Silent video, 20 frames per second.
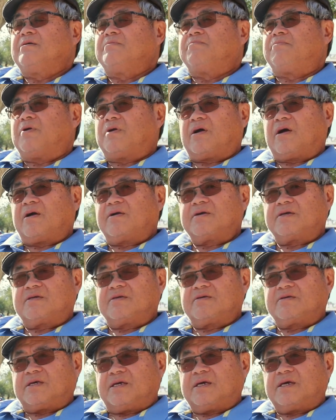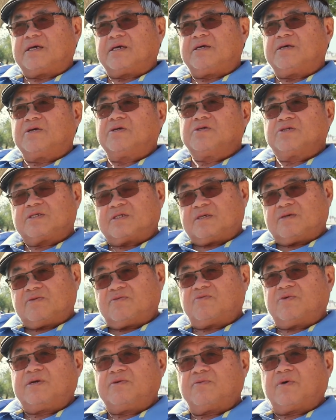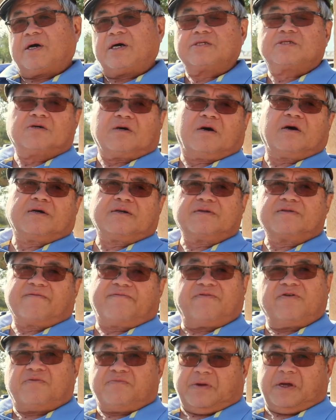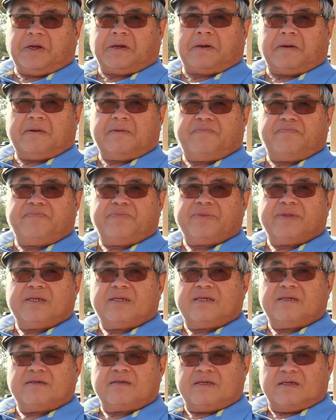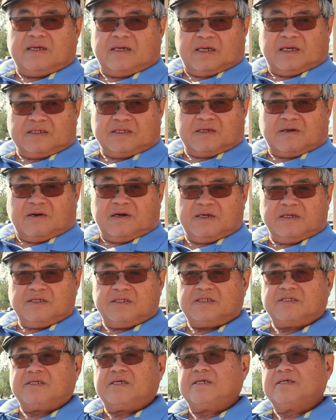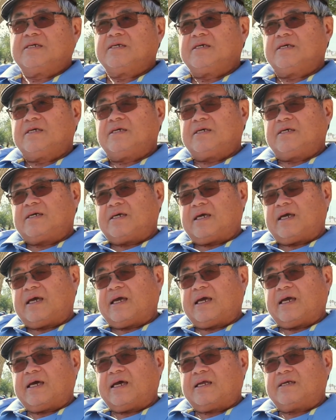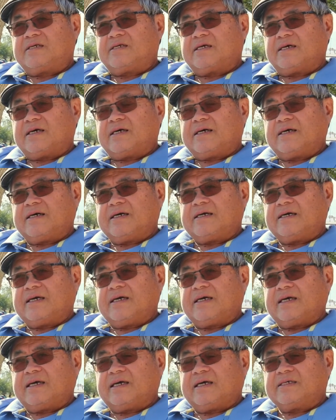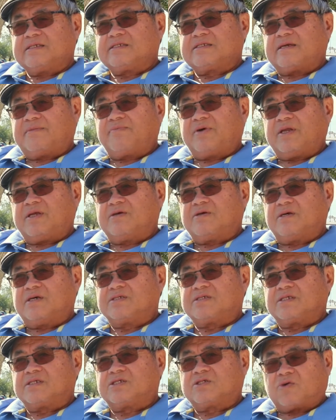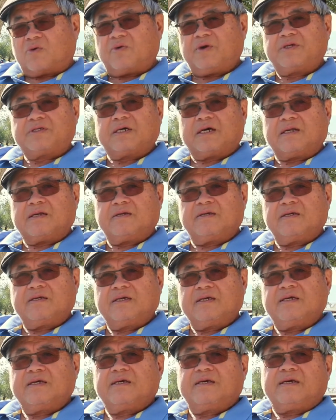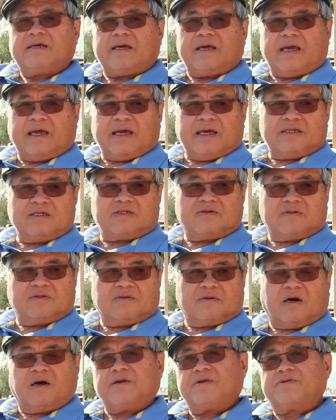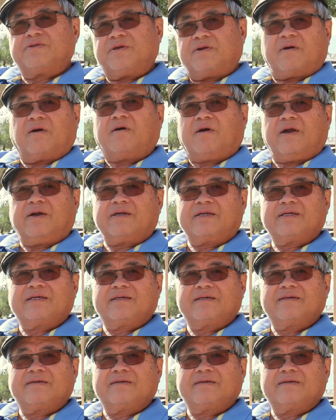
But our gig is we want to honor the filmmaker as an artist and as somebody, as a storyteller, and to honor their art.